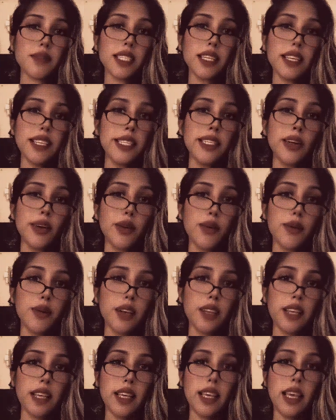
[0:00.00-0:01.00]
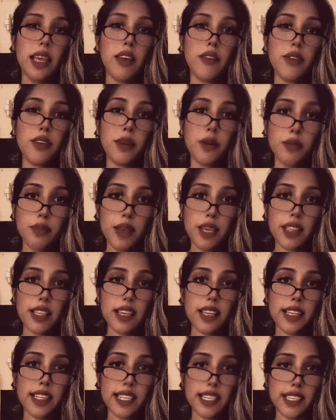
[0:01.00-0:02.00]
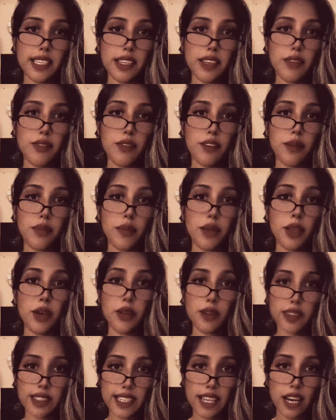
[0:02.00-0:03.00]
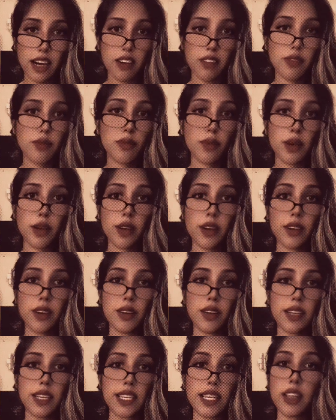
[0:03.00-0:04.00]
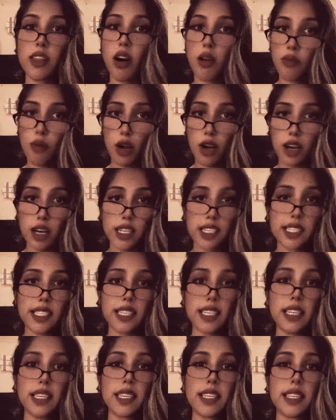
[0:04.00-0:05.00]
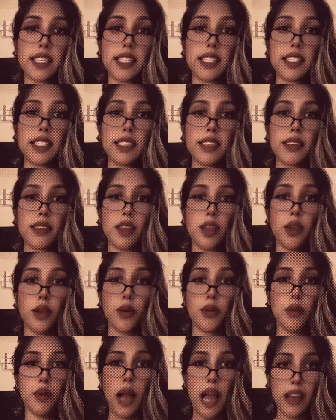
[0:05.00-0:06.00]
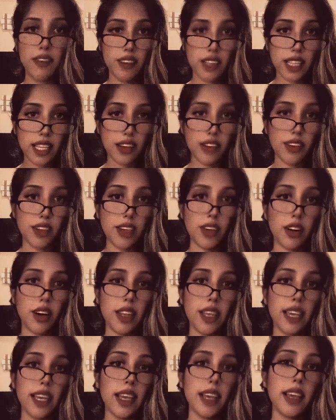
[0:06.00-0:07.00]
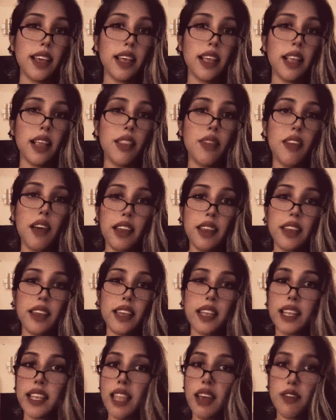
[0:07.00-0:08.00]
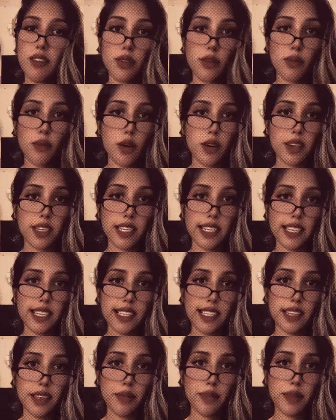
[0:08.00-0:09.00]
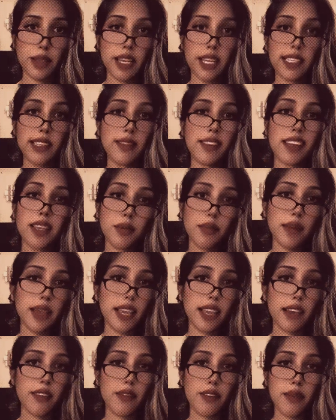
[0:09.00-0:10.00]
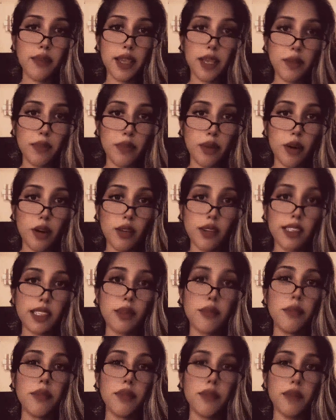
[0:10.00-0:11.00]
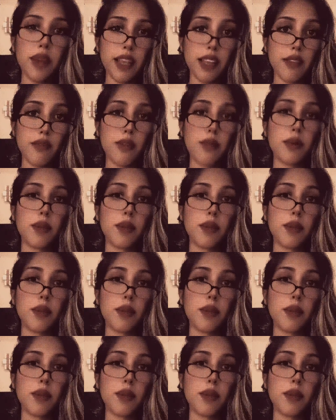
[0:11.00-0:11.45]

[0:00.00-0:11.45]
So if you make the decision from yourself where it's not rushed, it's you have clarity on it, then it's never the wrong decision, because you didn't make it from impulse. You made it from a